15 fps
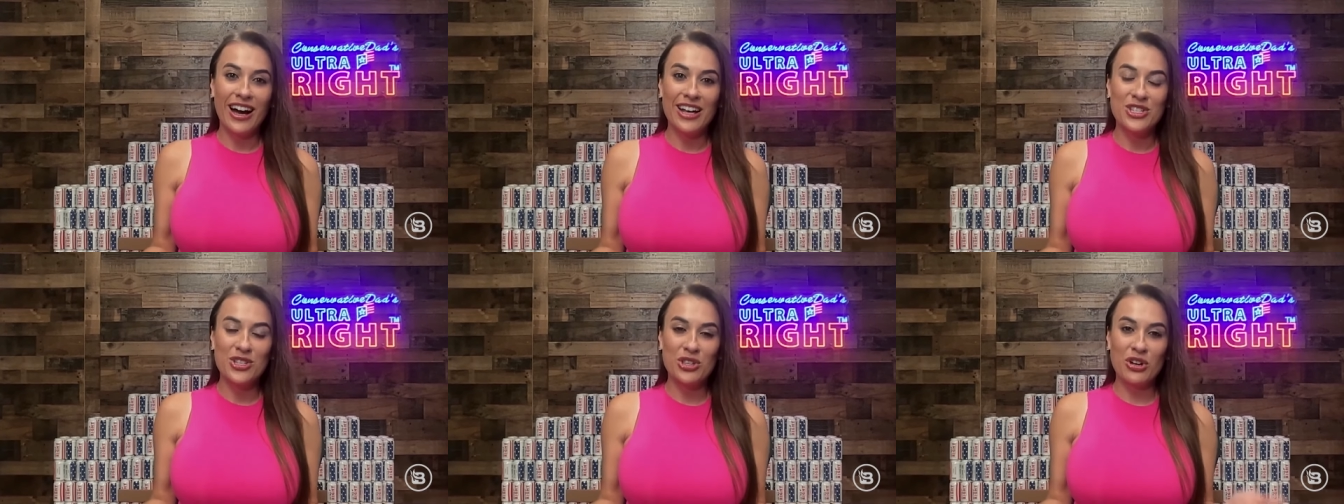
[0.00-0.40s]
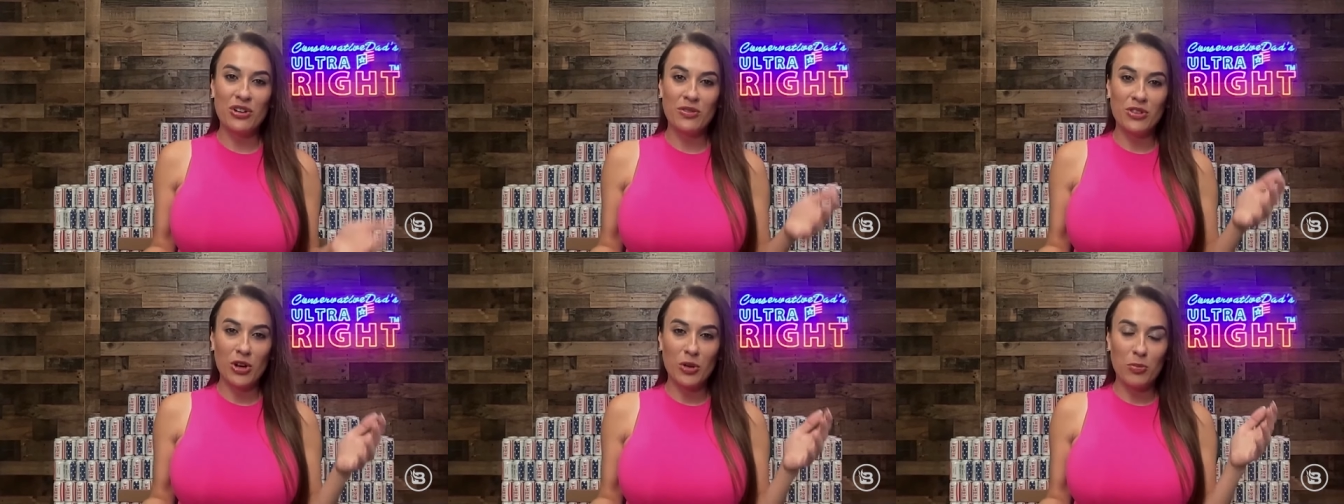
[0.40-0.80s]
Uh, so
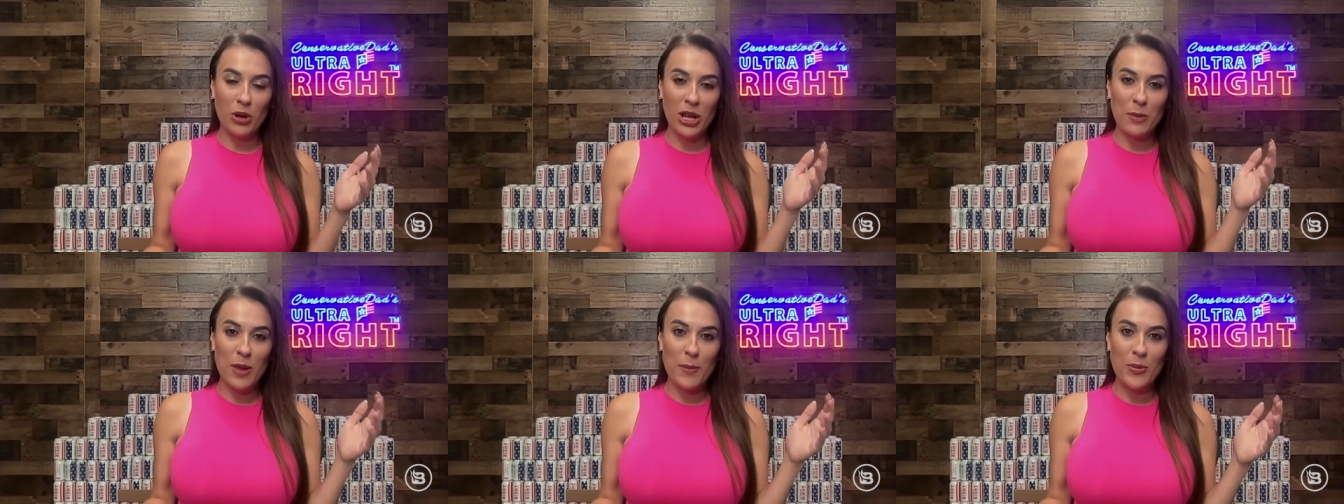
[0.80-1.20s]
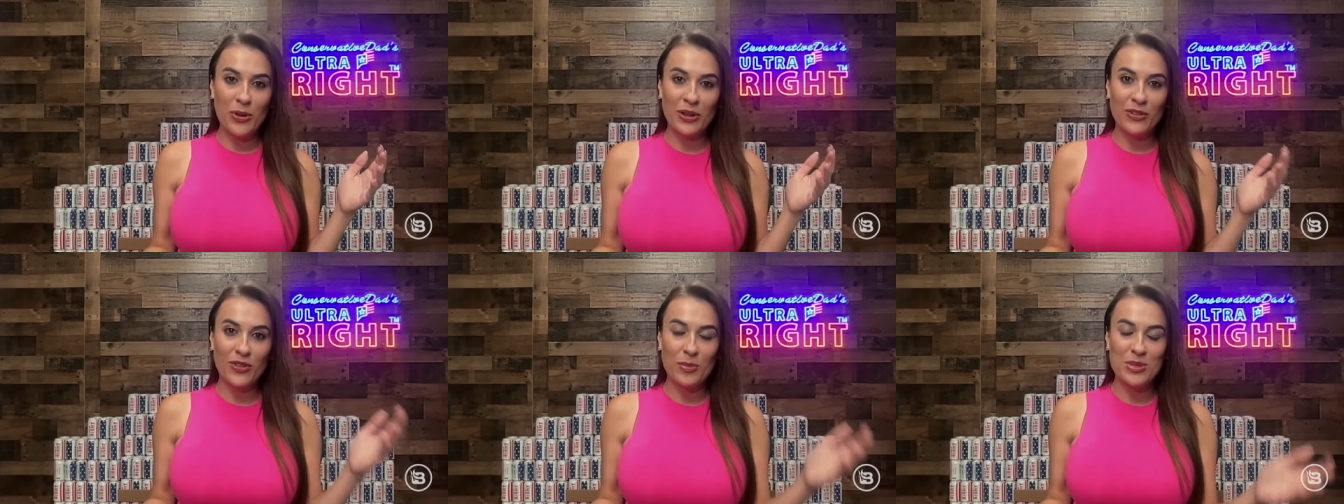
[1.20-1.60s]
they're, they're bringing
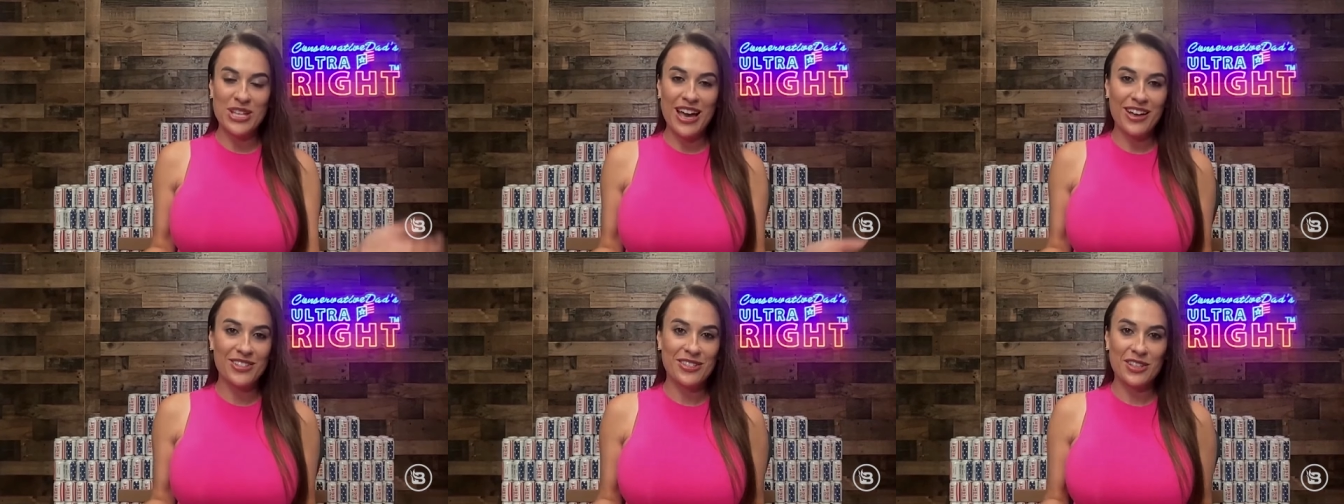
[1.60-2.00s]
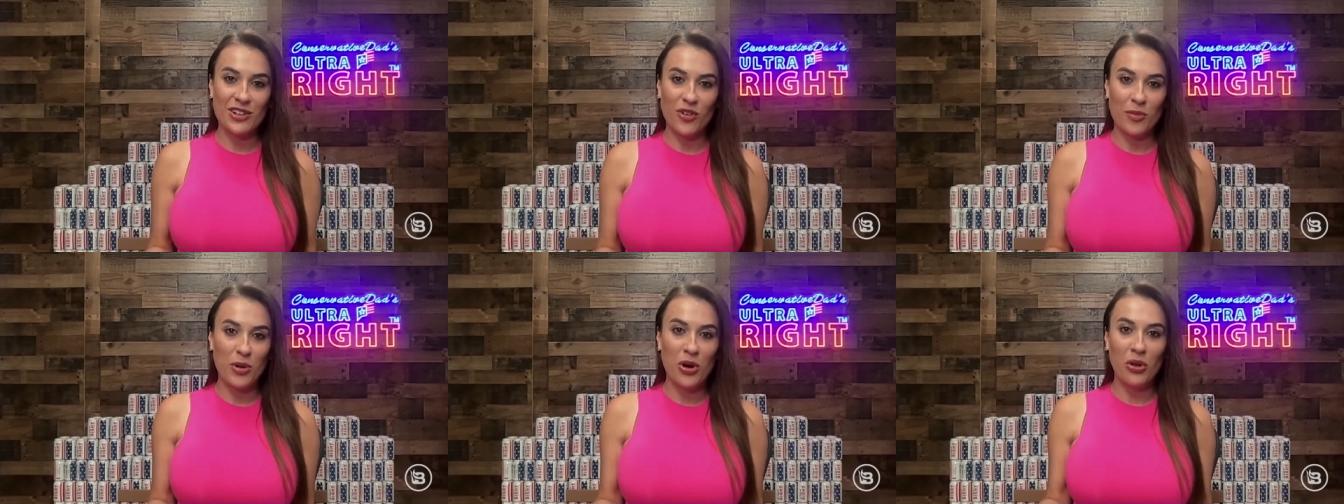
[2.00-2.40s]
people in from
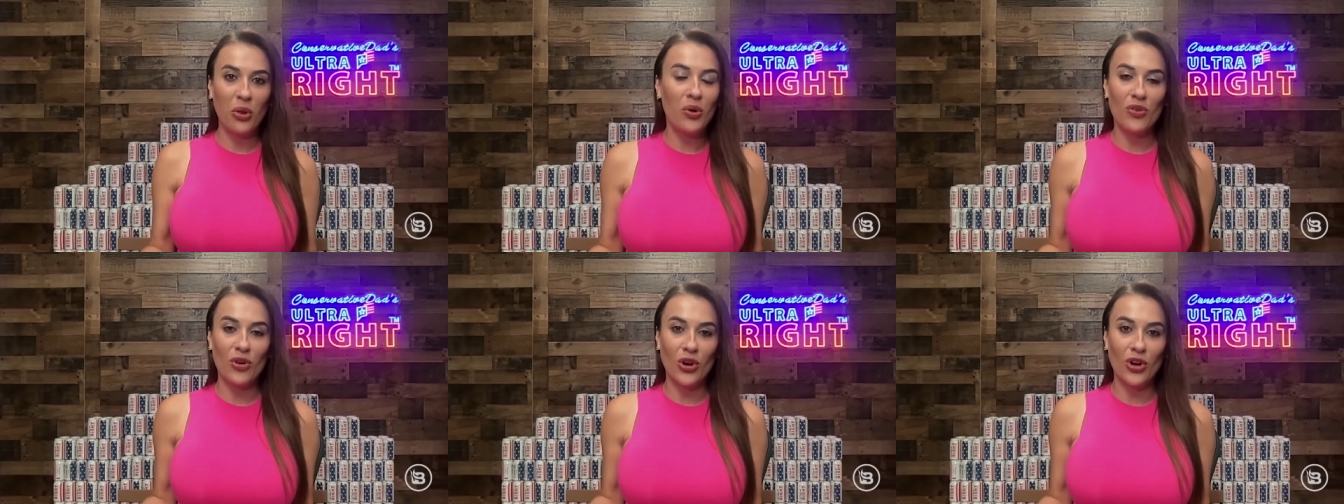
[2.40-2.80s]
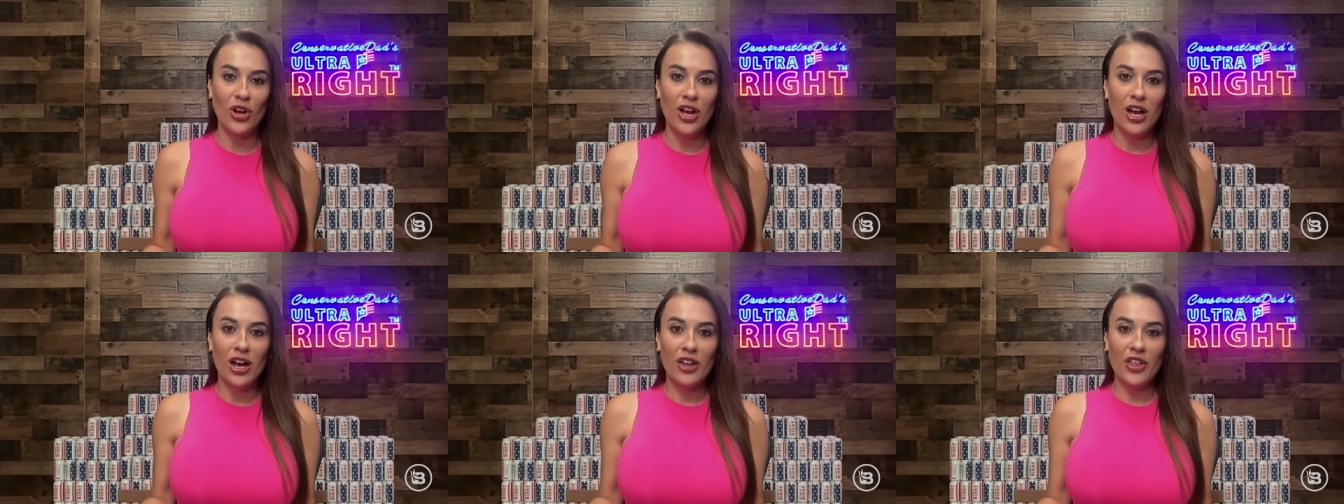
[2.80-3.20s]
Texas and from all
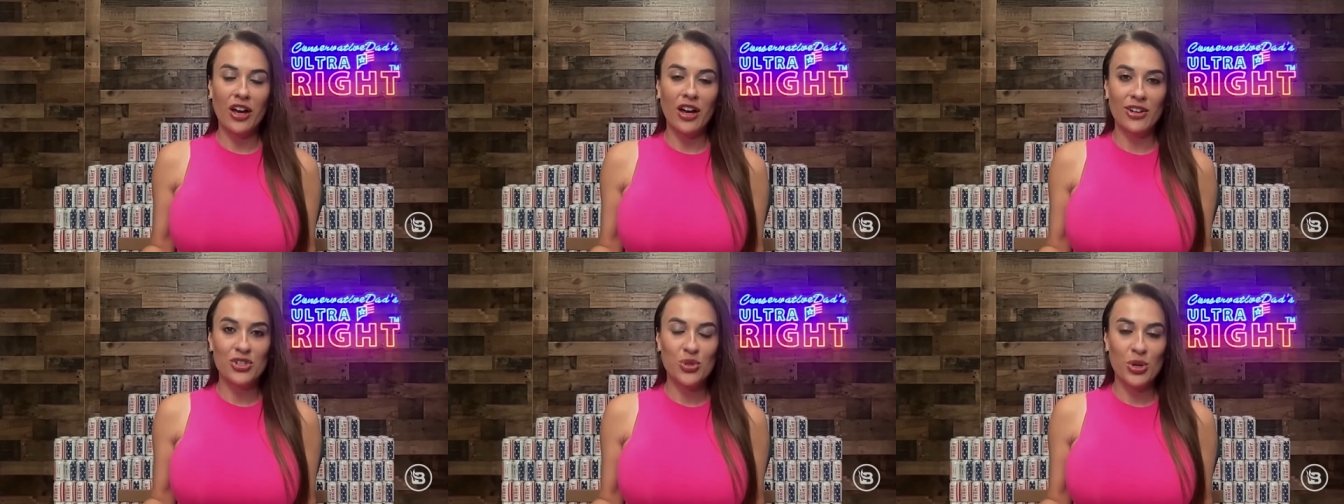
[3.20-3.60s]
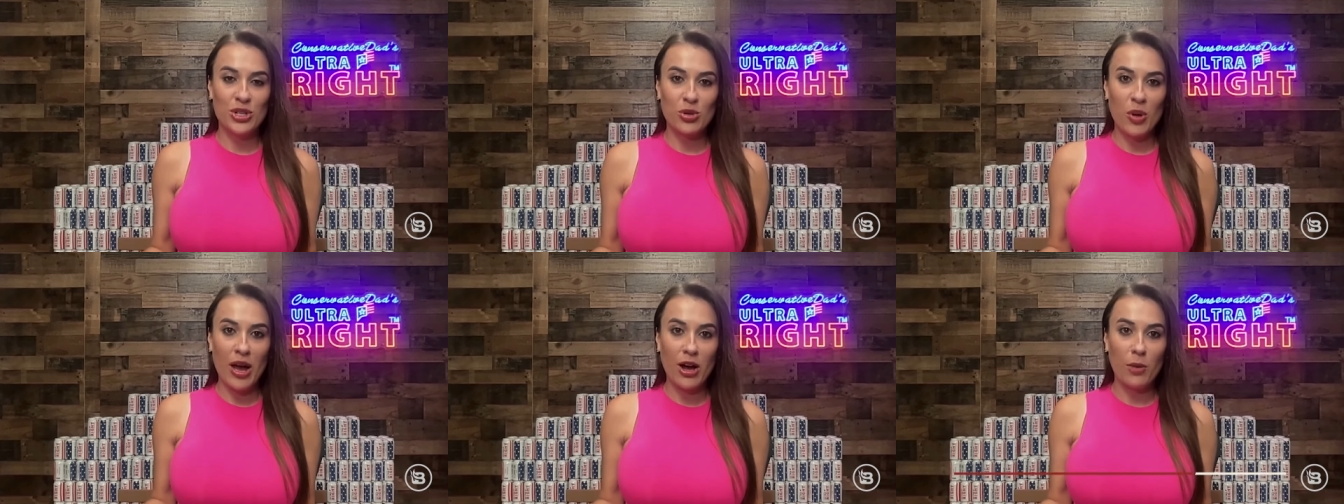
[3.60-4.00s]
over the
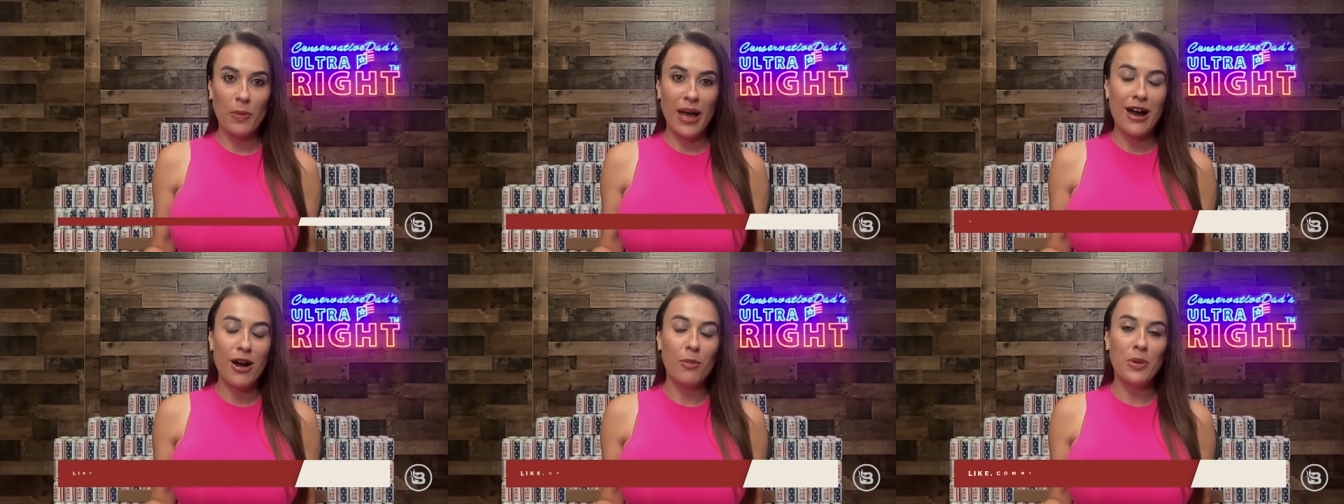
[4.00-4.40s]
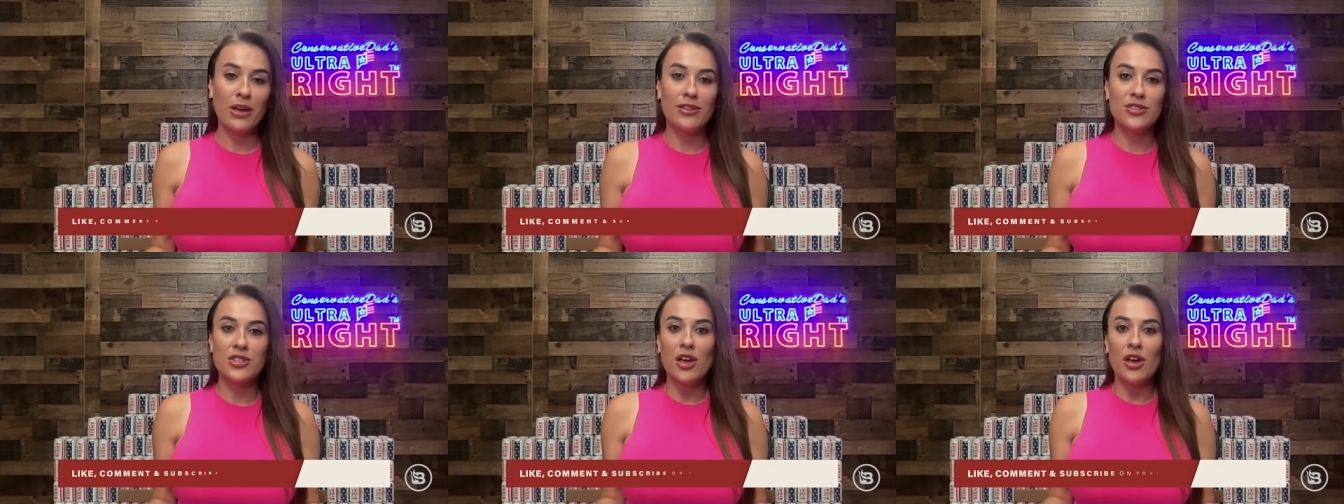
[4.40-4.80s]
country to help out
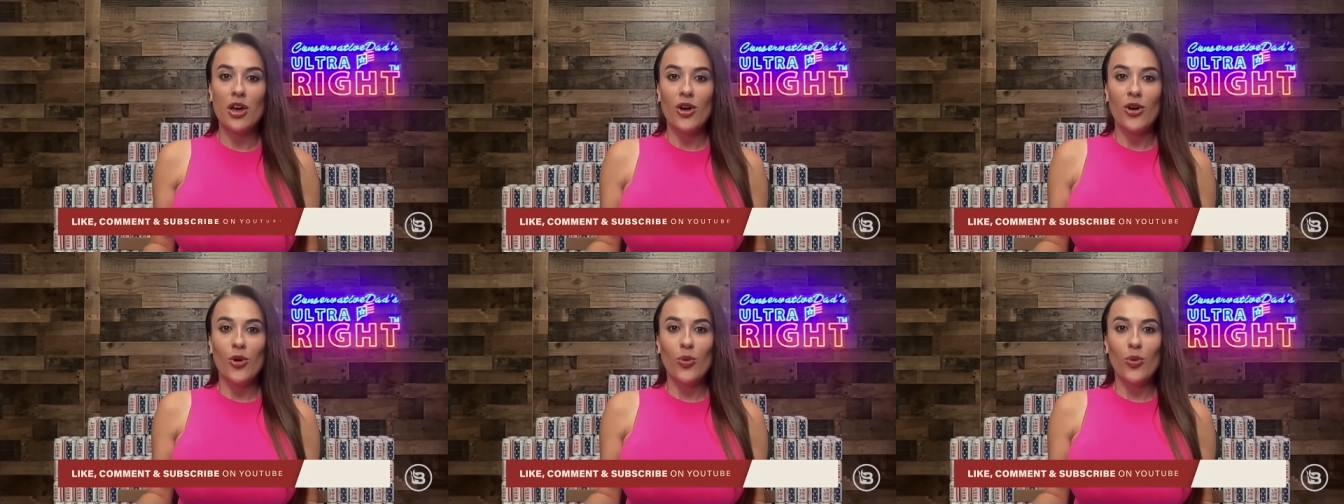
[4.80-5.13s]
because